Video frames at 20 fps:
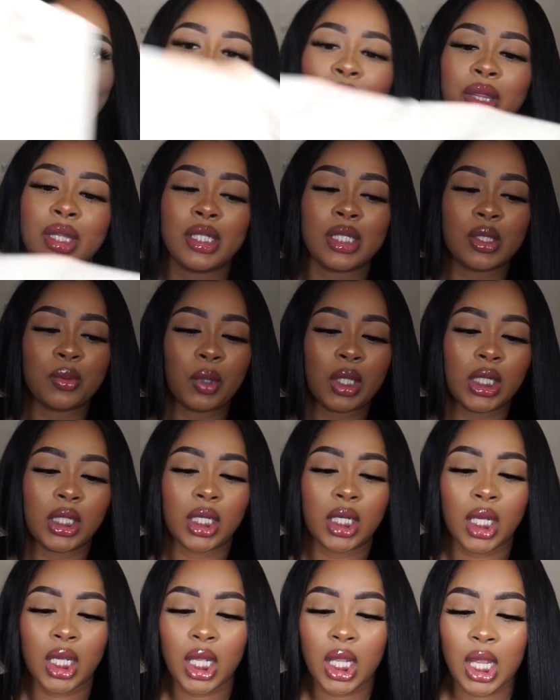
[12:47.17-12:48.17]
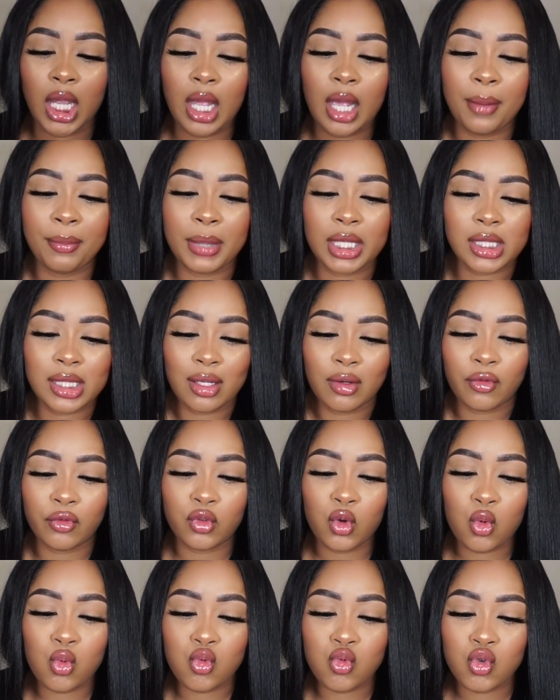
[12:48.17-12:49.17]
bought this one myself
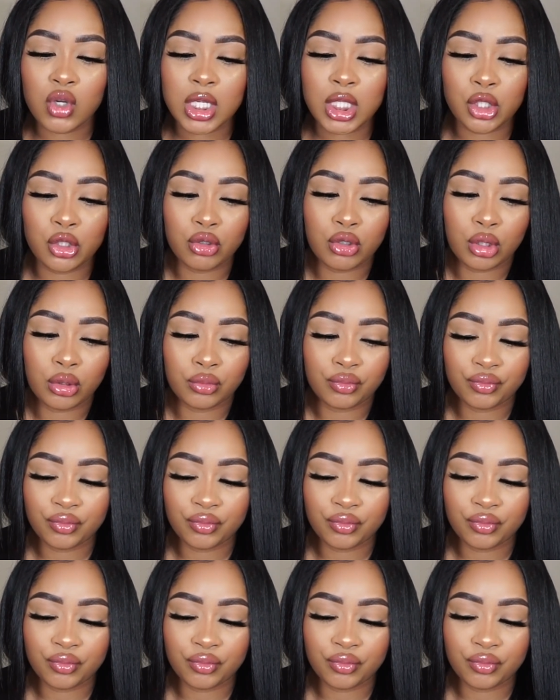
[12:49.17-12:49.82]
though, because you know,